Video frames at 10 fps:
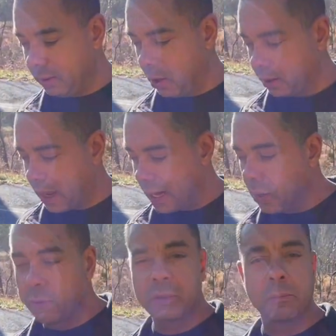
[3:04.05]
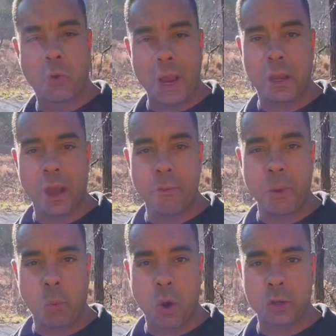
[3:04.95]
look, I know there's some great
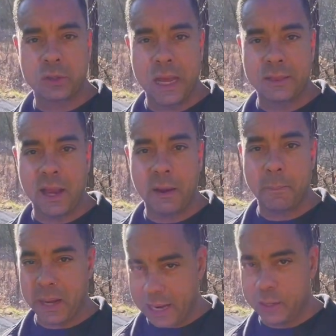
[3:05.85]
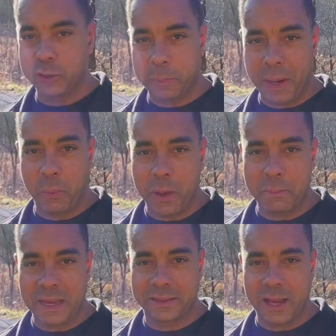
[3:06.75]
government workers out there, but I used to be one
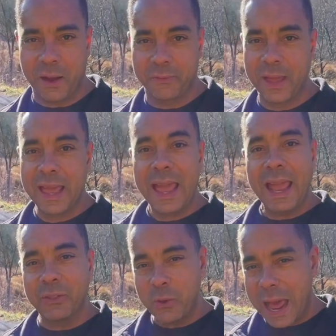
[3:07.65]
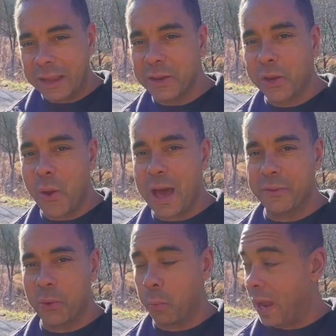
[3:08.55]
myself. And they're not going to go out
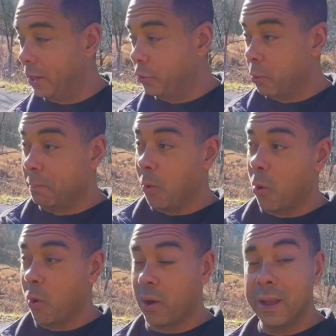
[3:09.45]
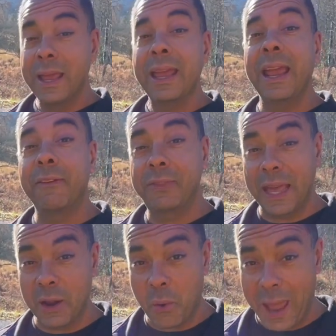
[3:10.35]
of their way to do more if
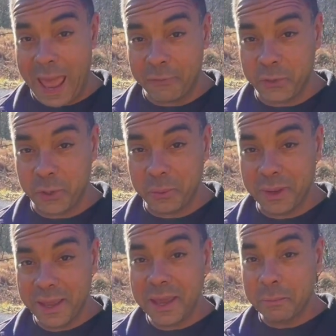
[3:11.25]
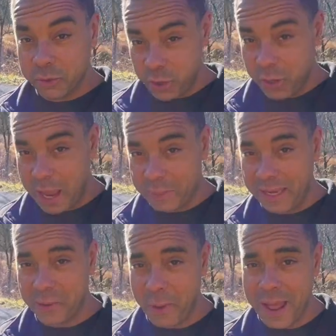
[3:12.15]
they don't have to. I'm going to show you how we
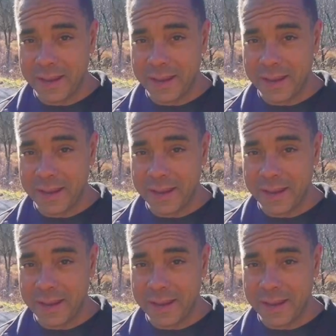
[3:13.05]
get around